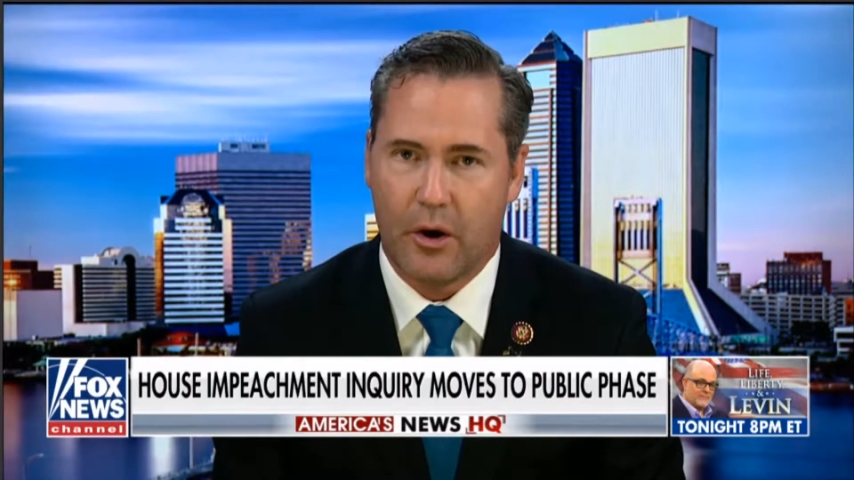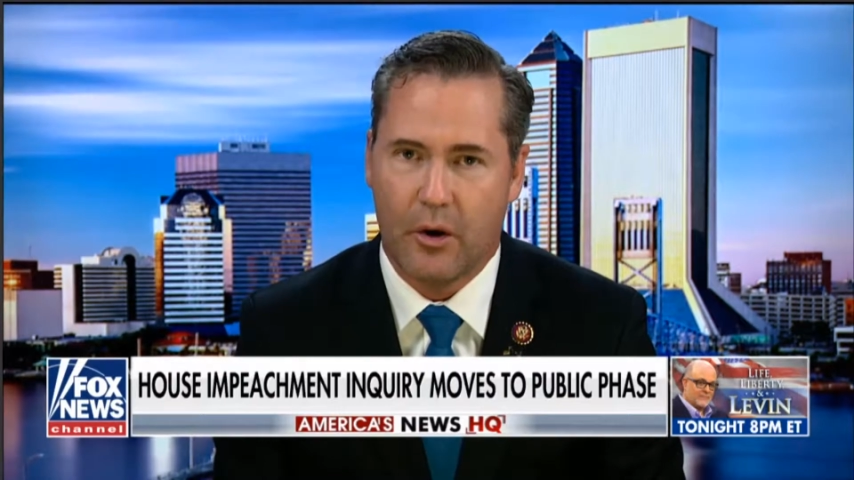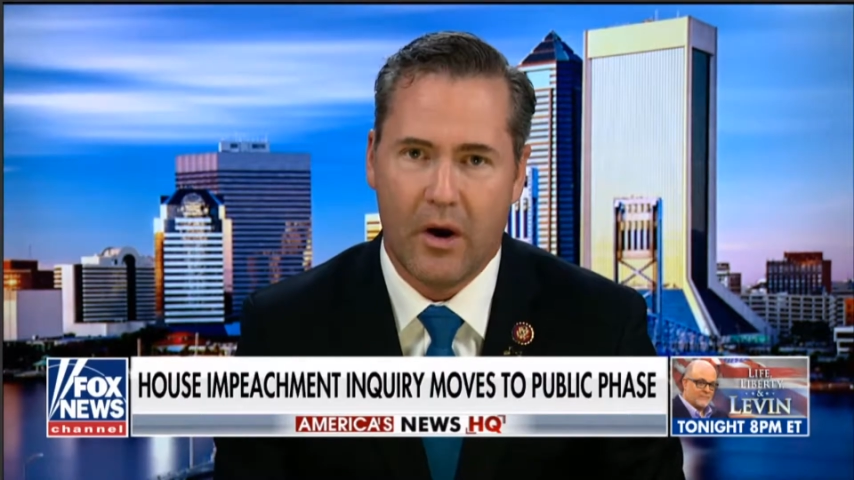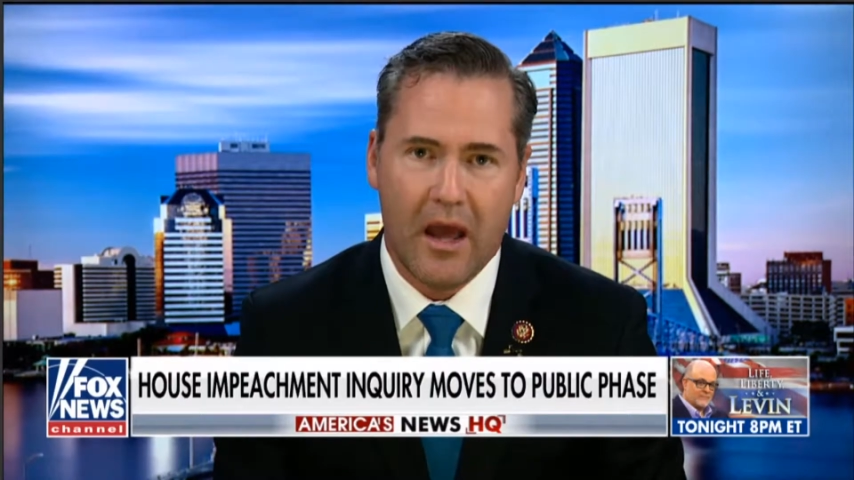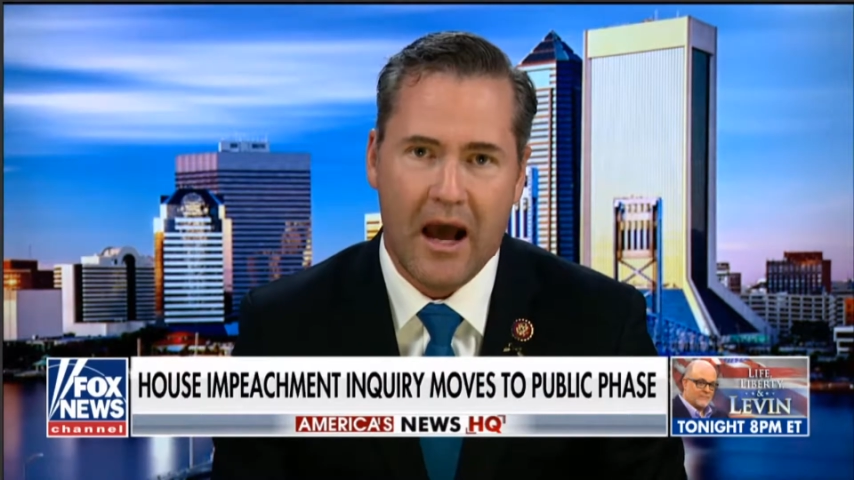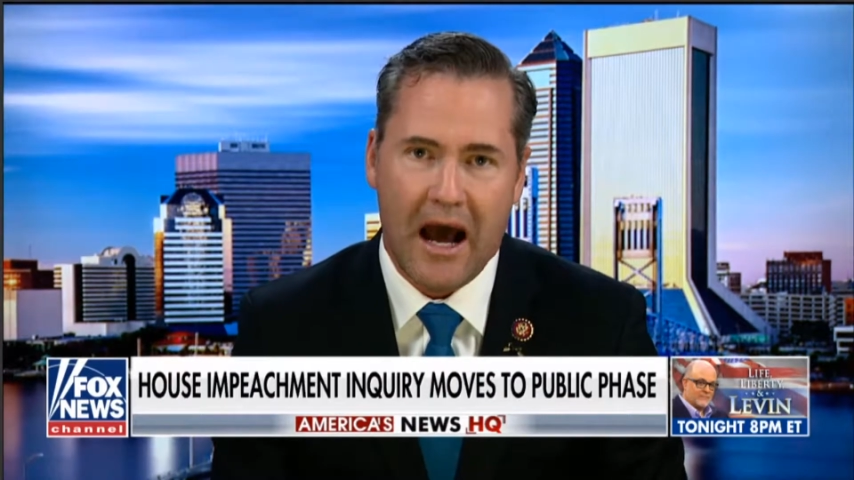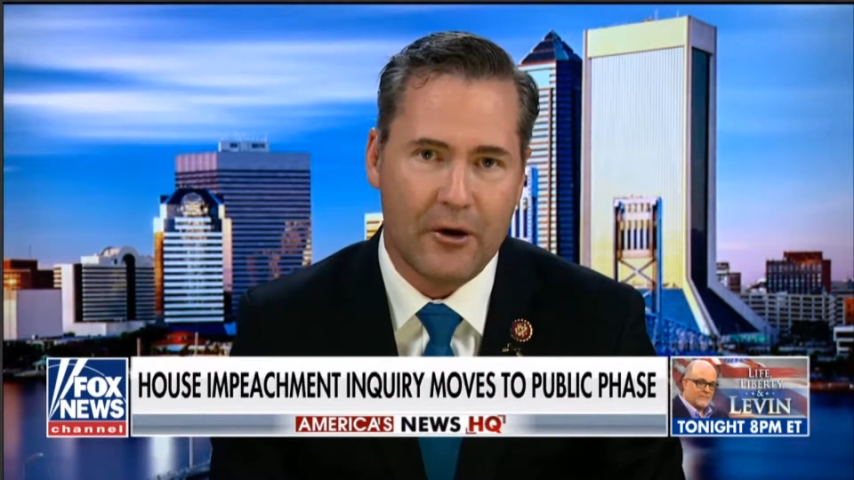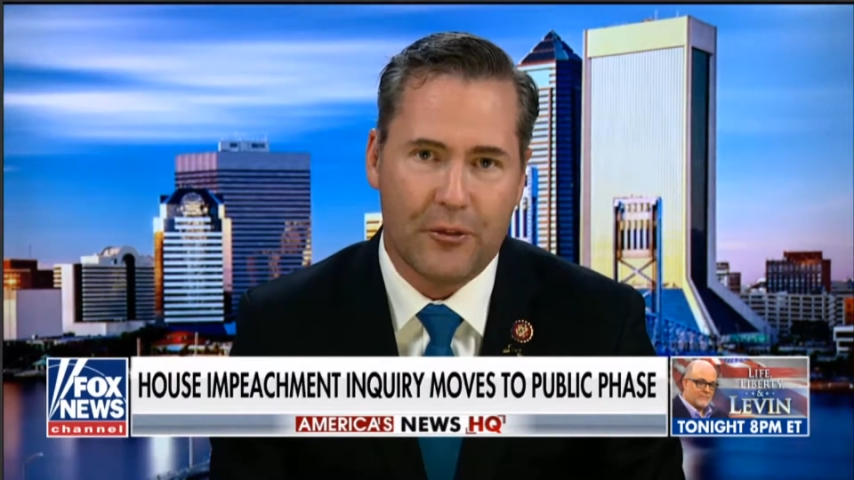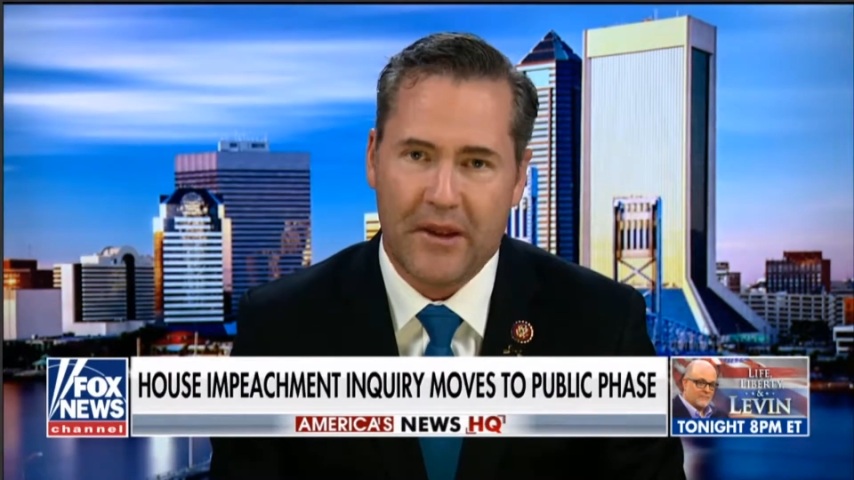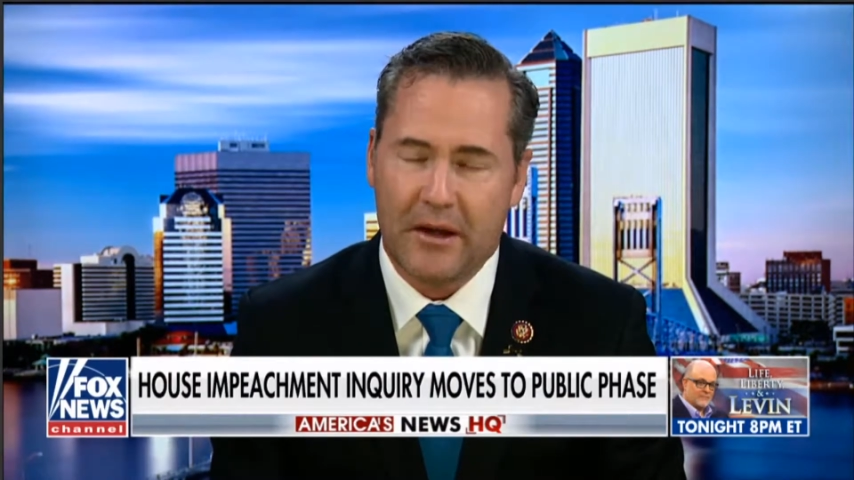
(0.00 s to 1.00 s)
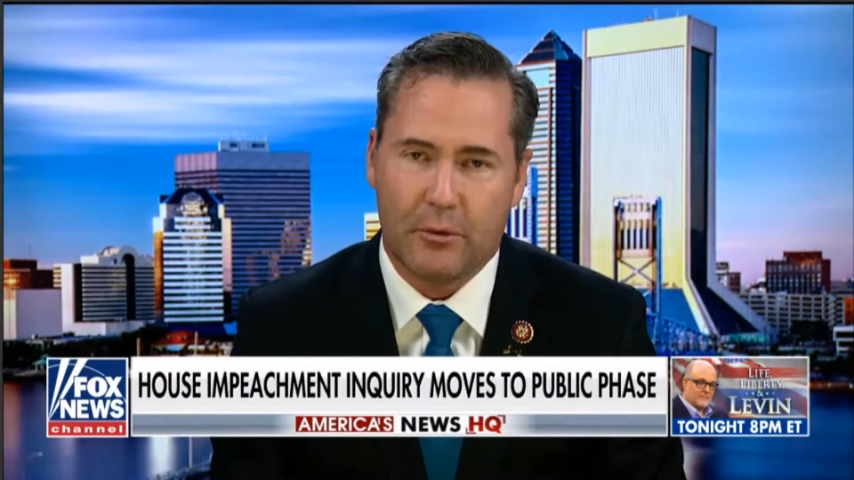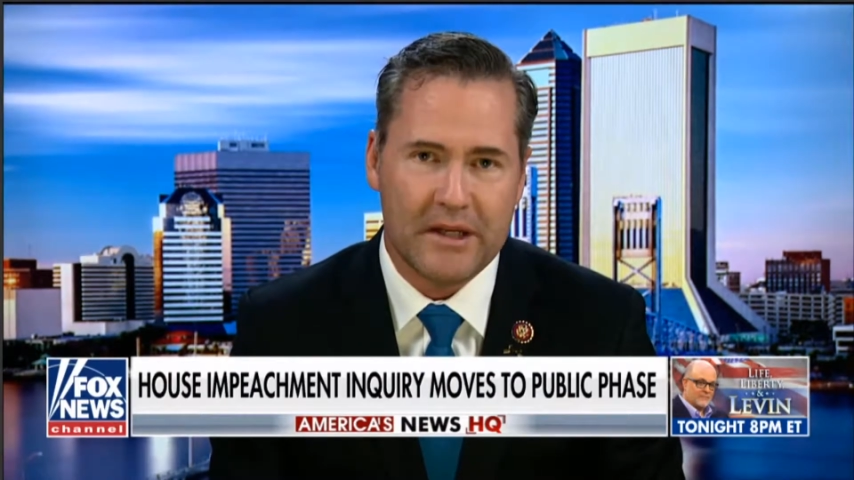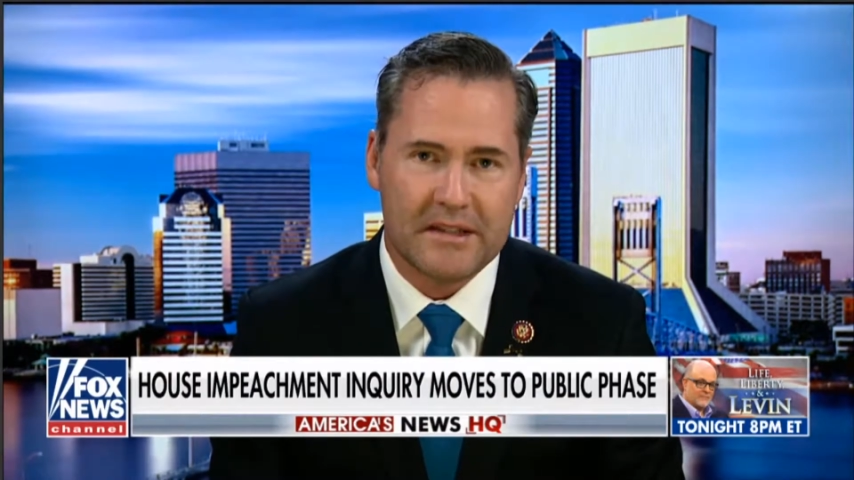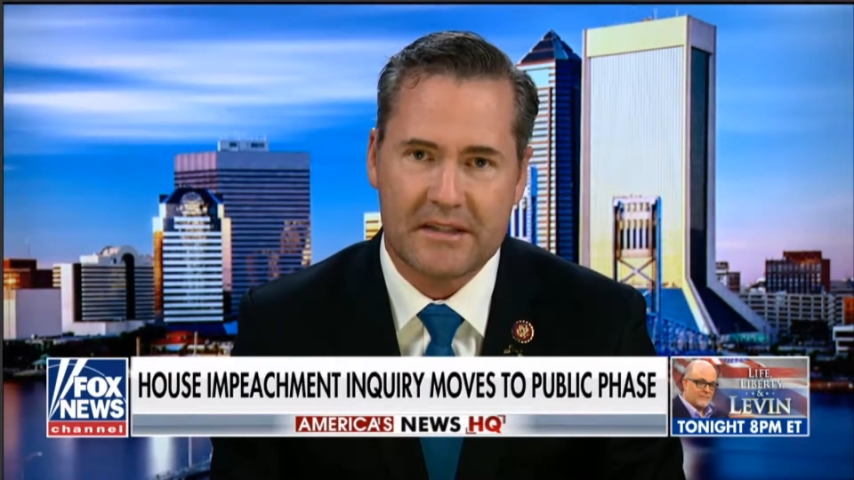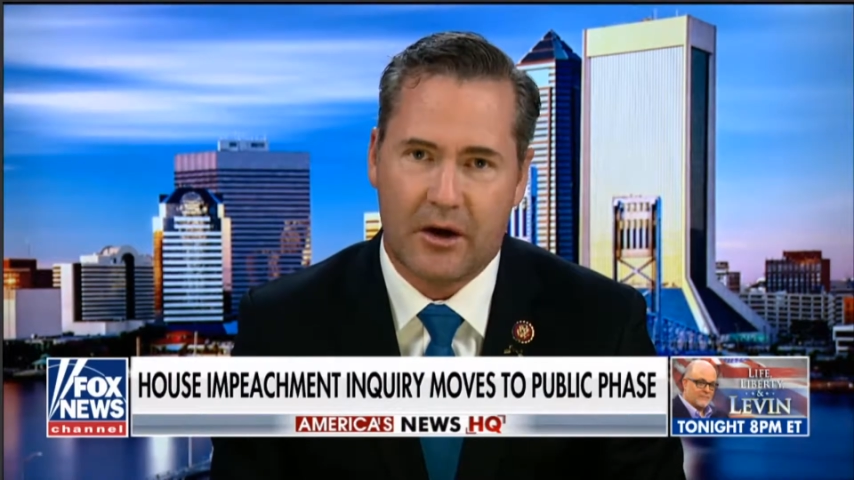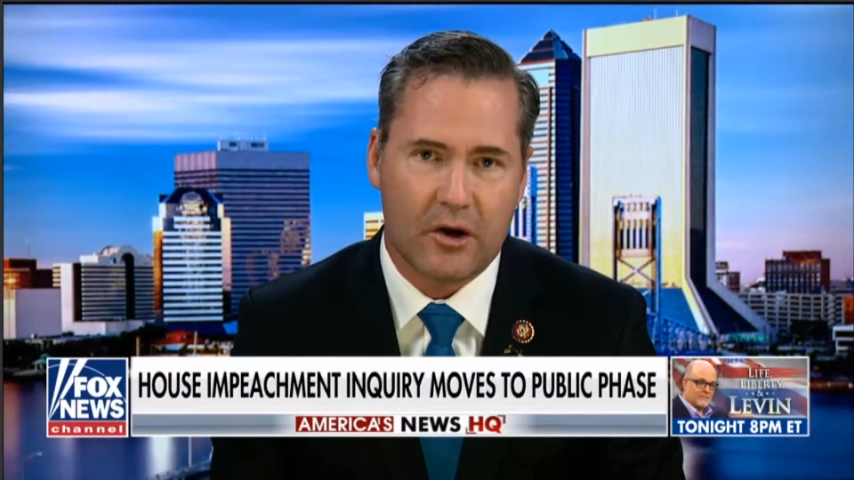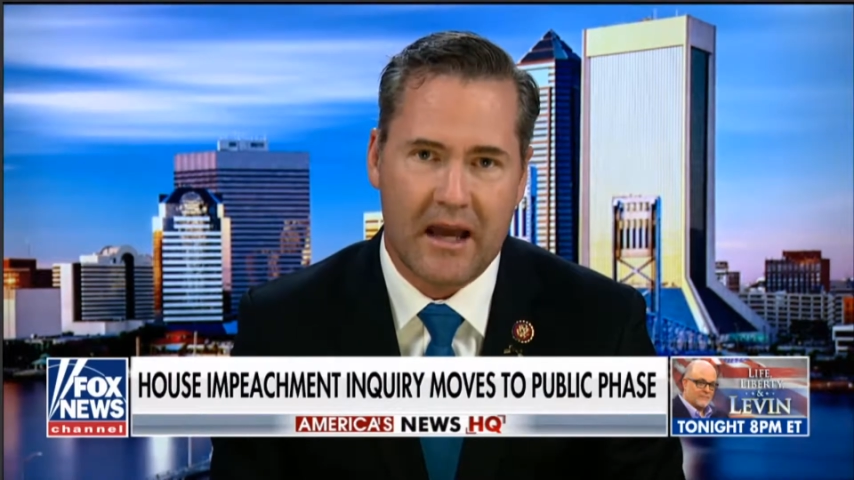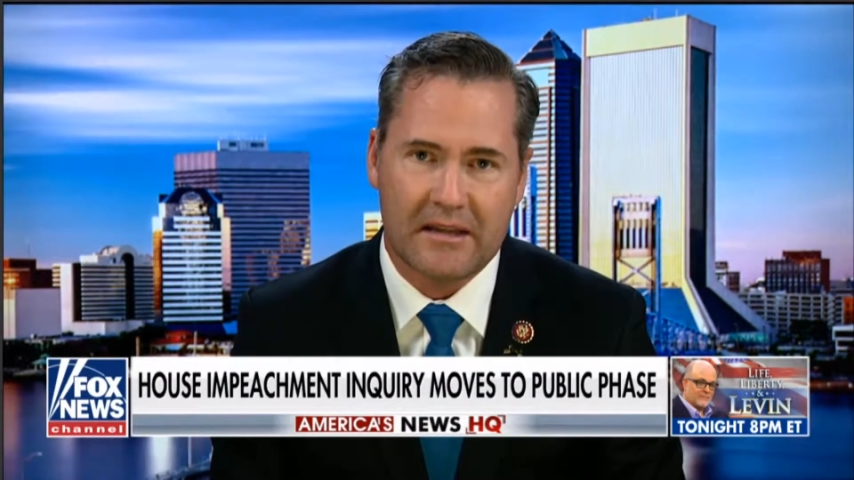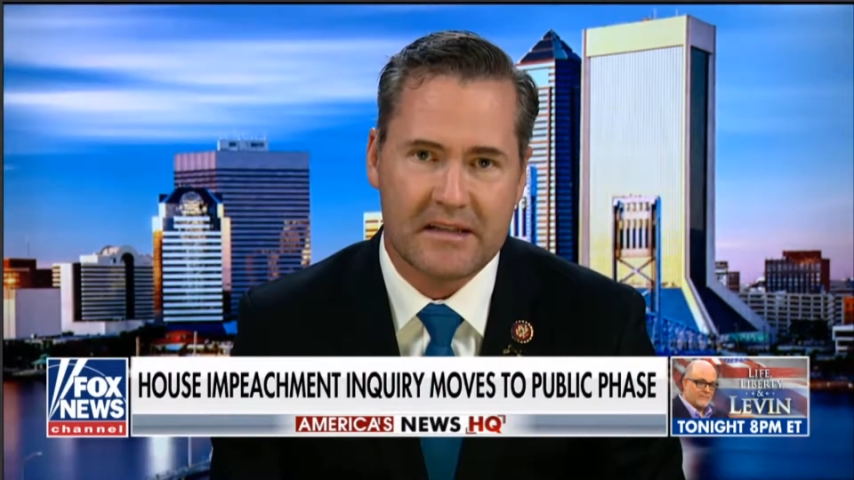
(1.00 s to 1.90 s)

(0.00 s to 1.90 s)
So I don't think we still are not